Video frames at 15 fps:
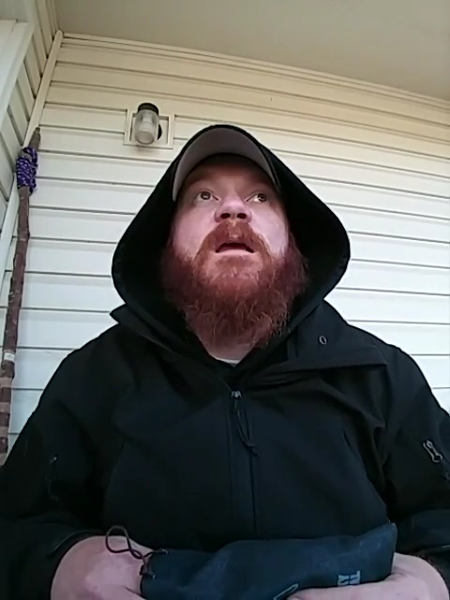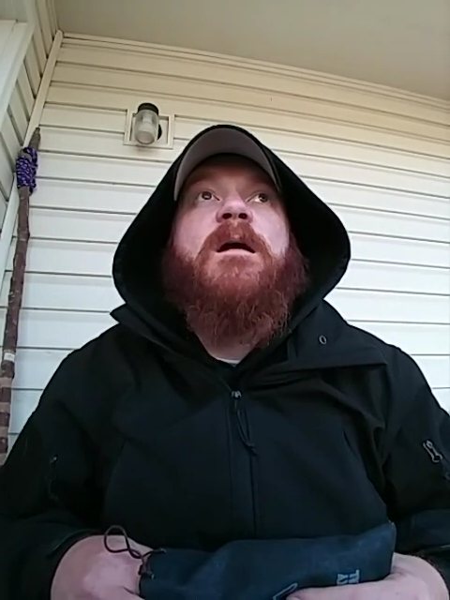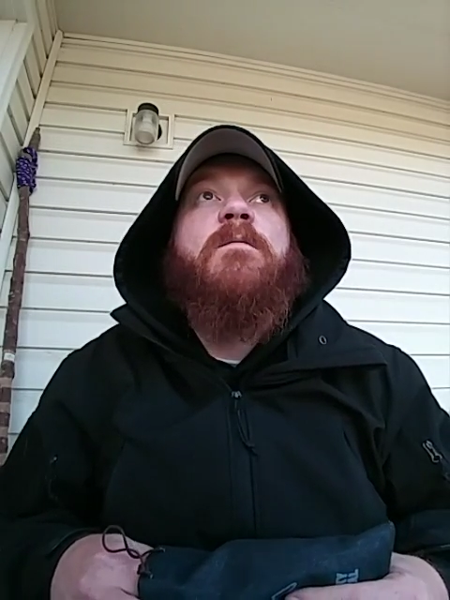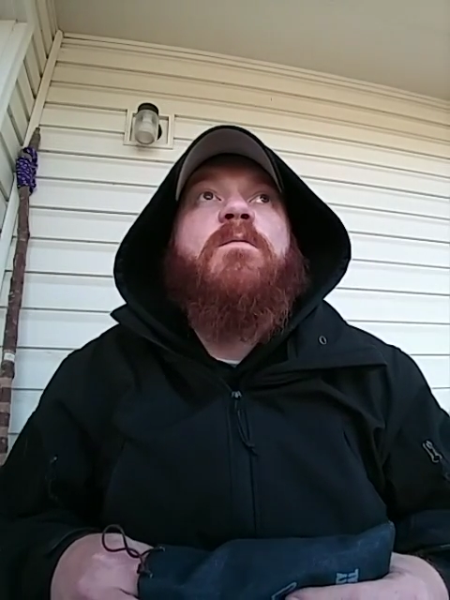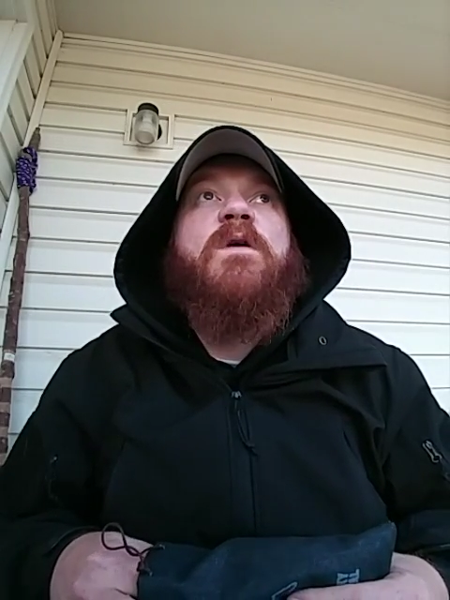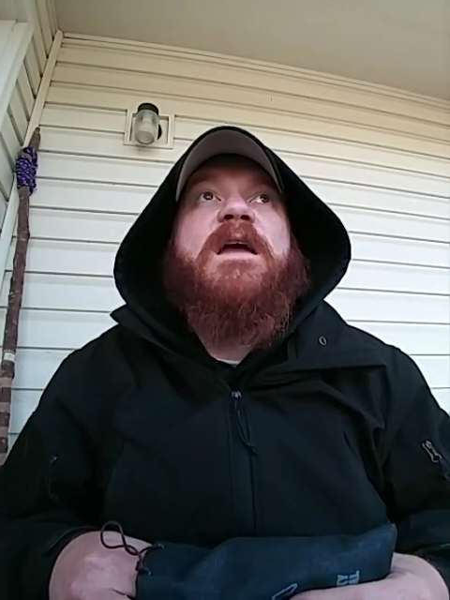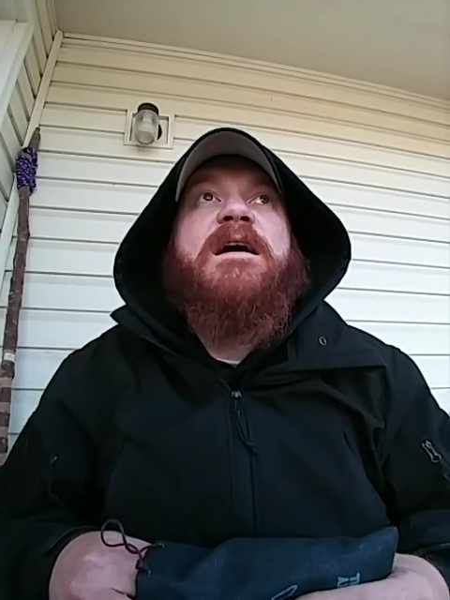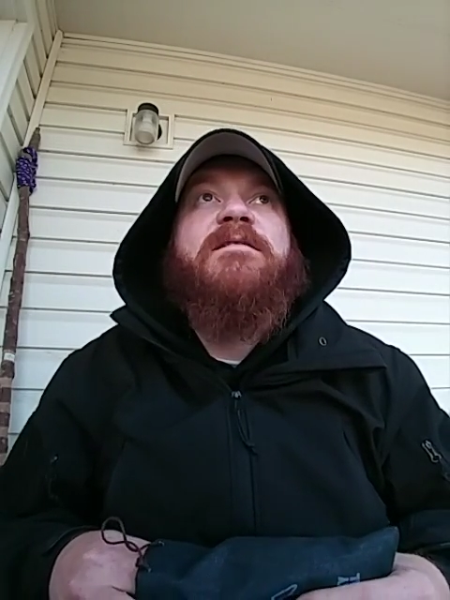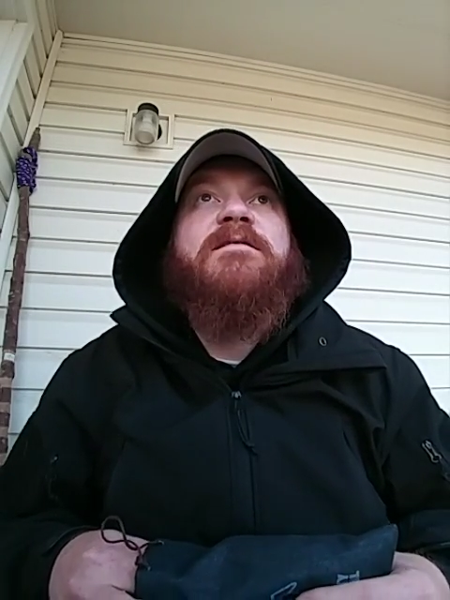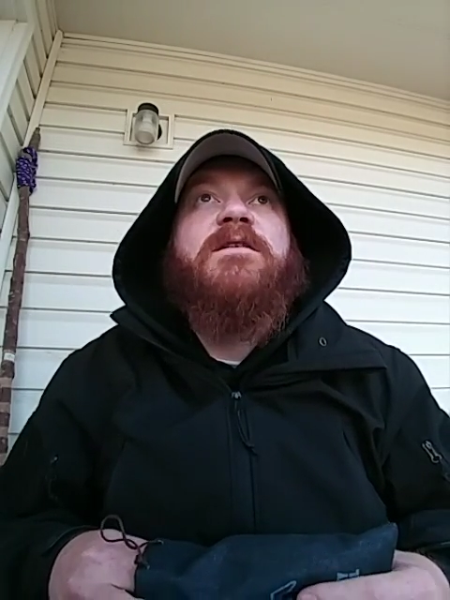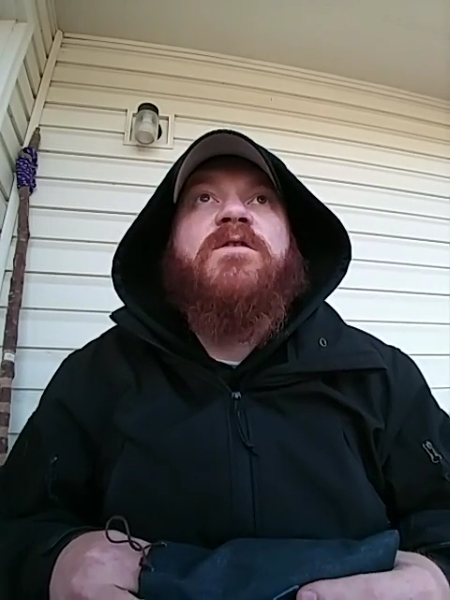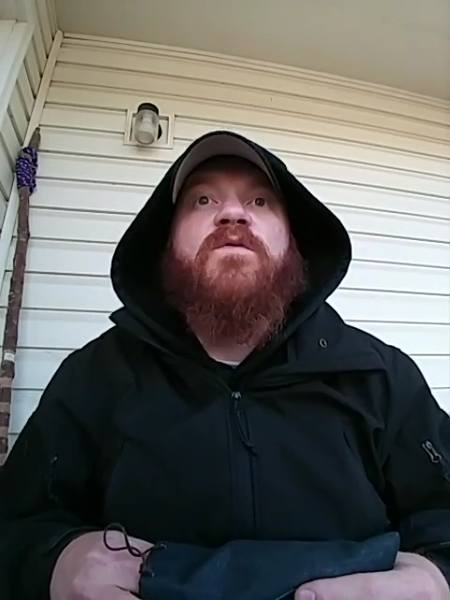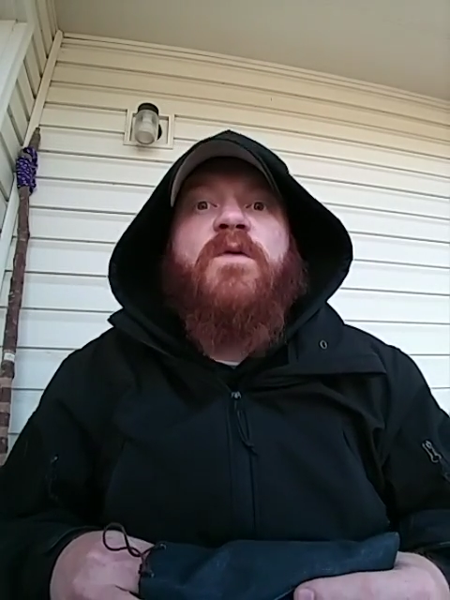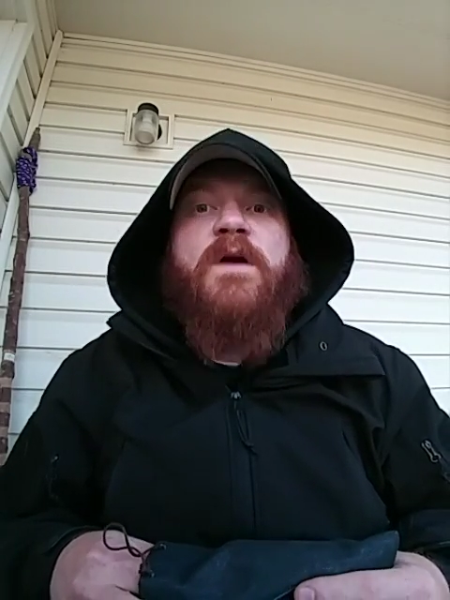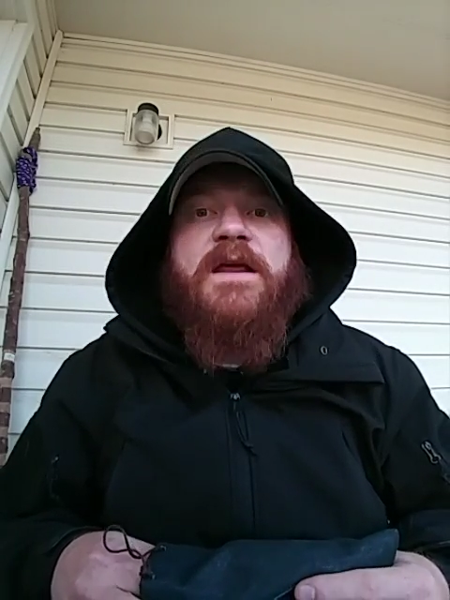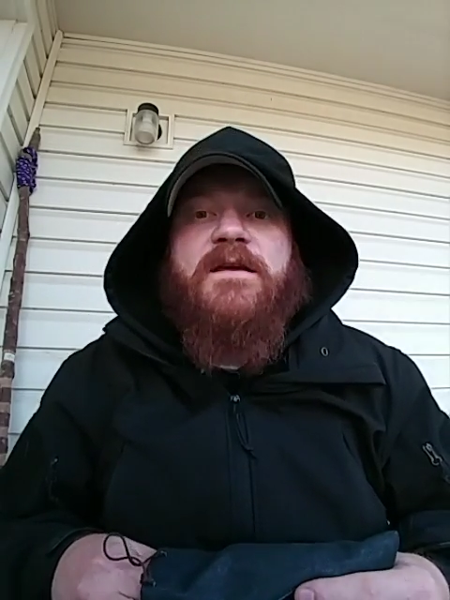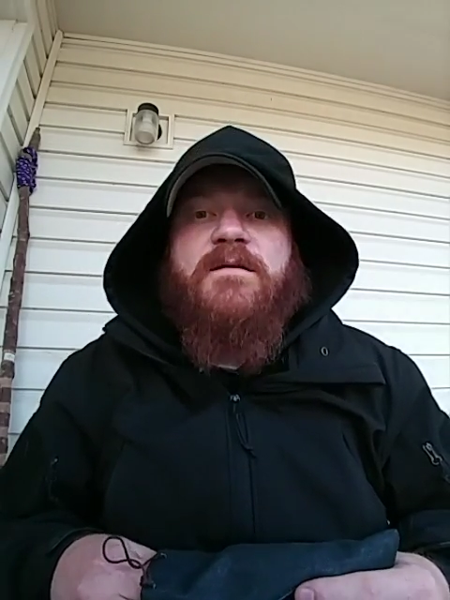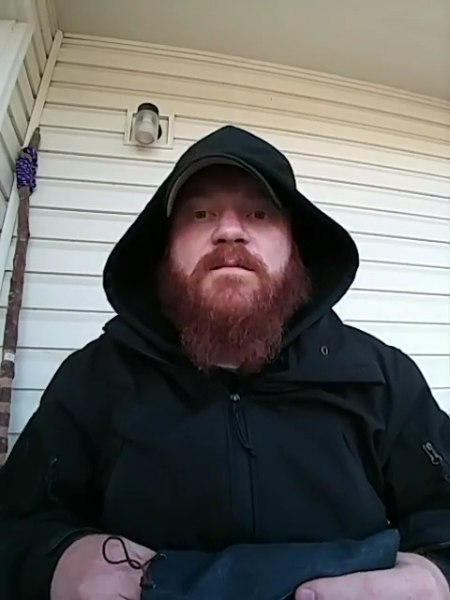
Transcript: We have a great